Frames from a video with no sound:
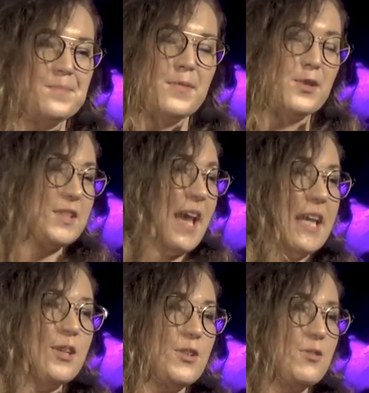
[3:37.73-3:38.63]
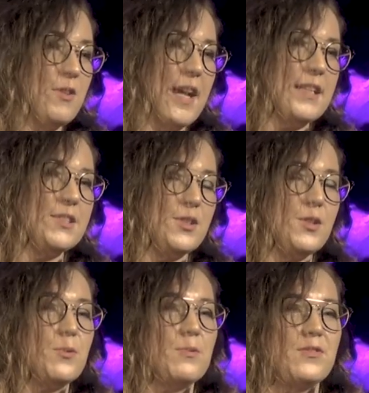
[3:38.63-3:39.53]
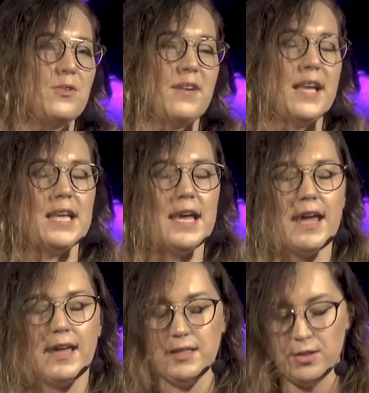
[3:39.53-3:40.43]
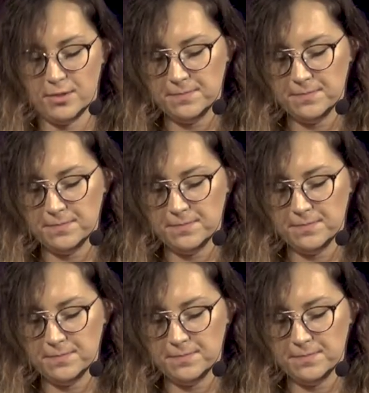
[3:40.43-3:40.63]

because I couldn't write with the right hand.